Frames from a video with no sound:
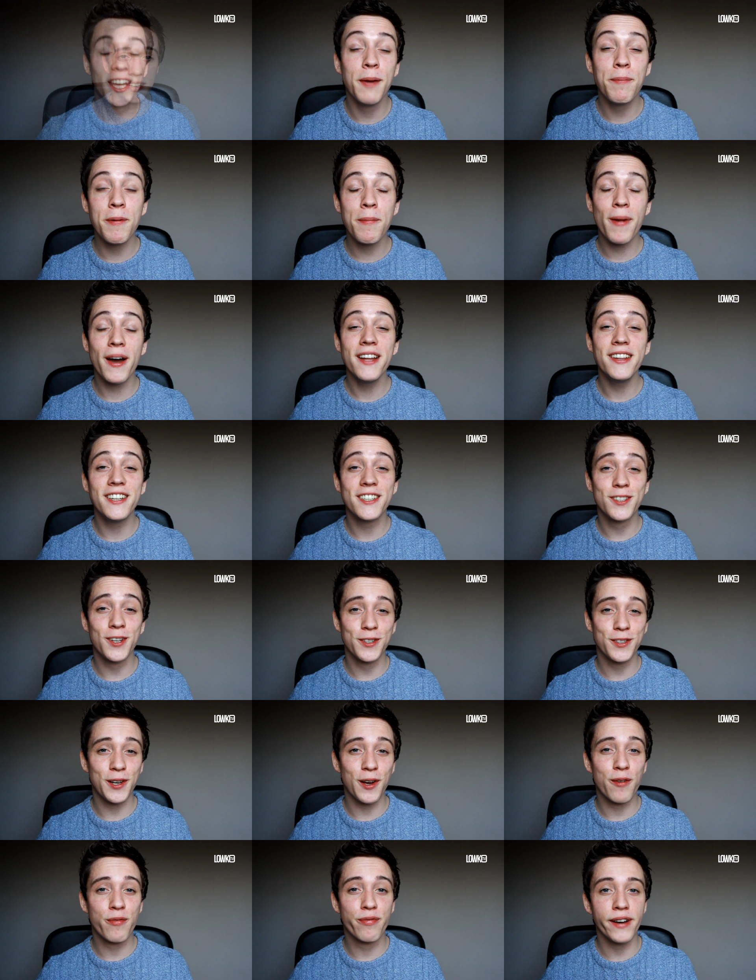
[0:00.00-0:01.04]
Keep in mind there's
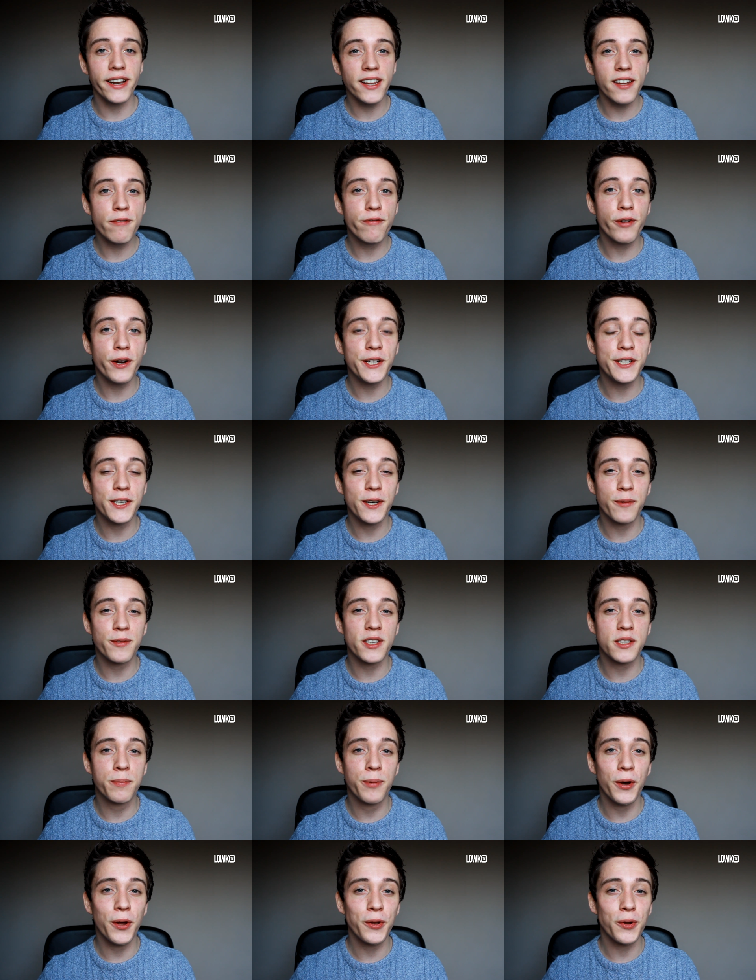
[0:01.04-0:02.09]
also a written version of
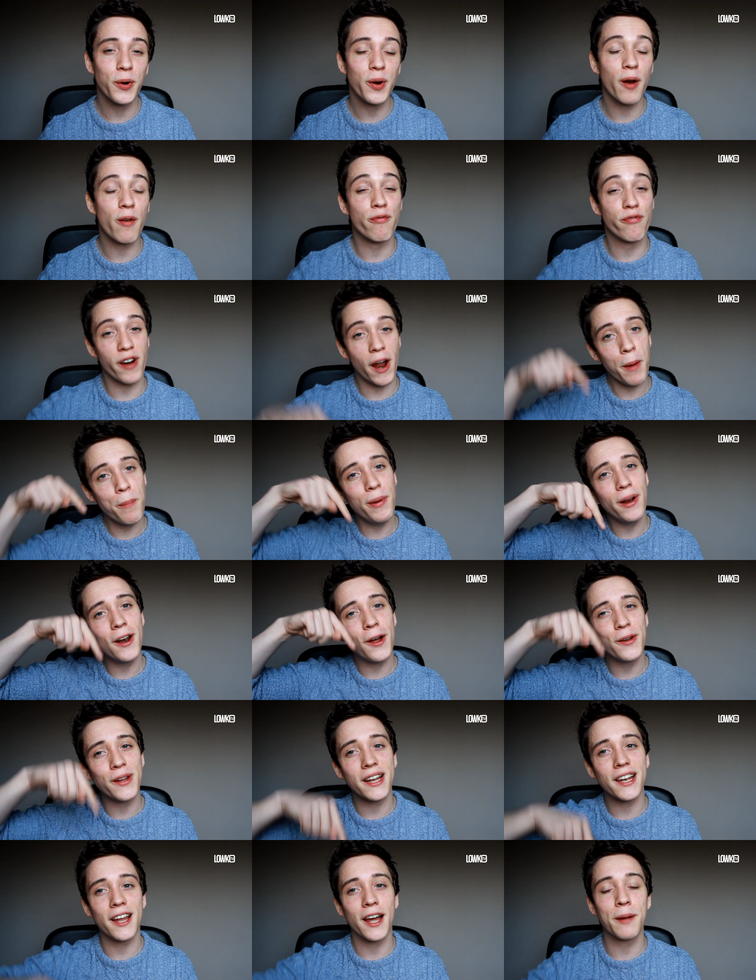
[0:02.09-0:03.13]
this build order right
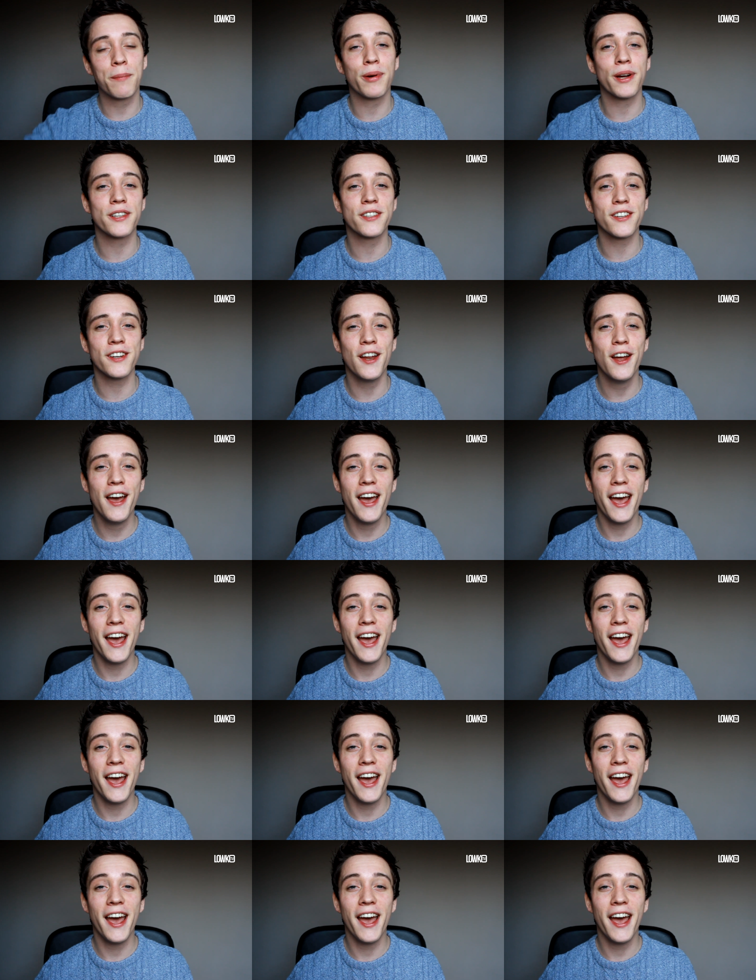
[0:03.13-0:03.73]
below that like button,